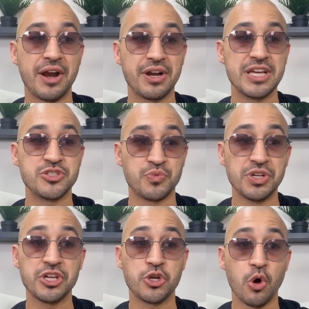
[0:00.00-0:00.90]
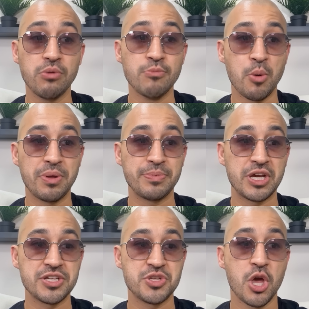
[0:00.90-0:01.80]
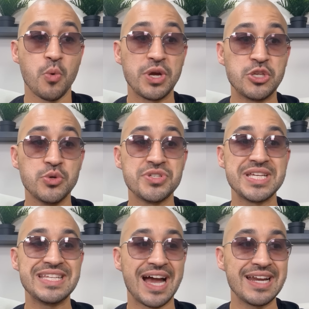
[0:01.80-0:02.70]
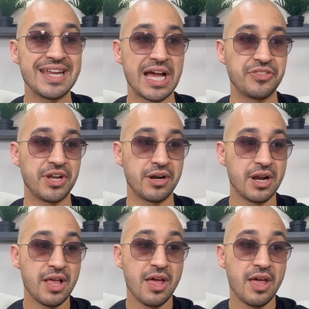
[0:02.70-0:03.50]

area is a really golden moment because we do see tightening out there